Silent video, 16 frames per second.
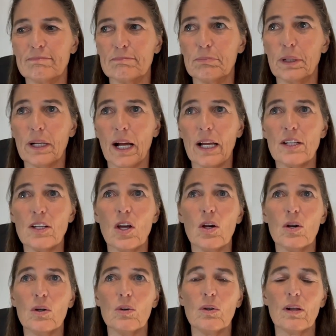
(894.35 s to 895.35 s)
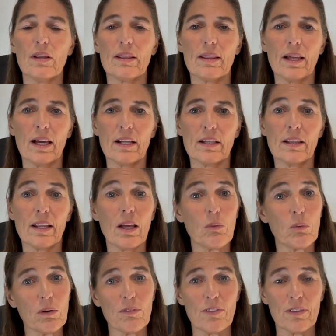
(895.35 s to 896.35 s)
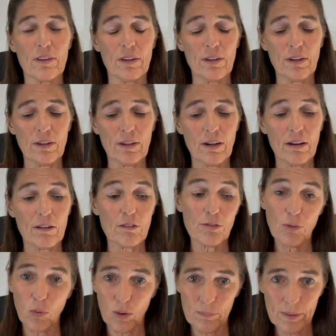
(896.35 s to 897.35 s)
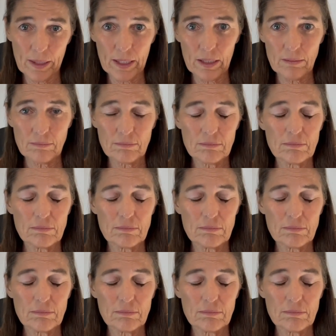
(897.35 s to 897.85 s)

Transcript: but I know that they were there for me.